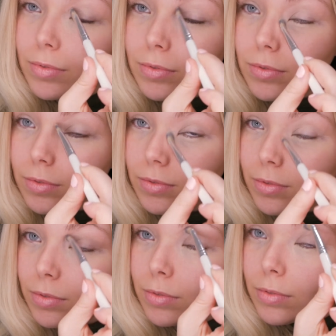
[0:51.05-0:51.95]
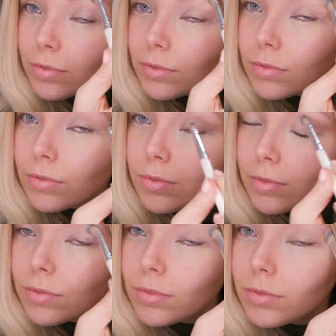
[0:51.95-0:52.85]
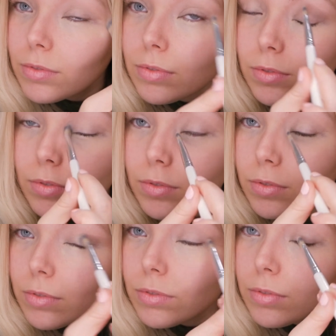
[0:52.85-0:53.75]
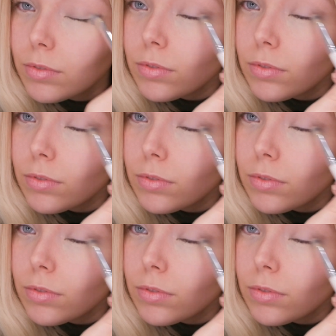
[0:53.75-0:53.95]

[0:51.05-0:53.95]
[no speech]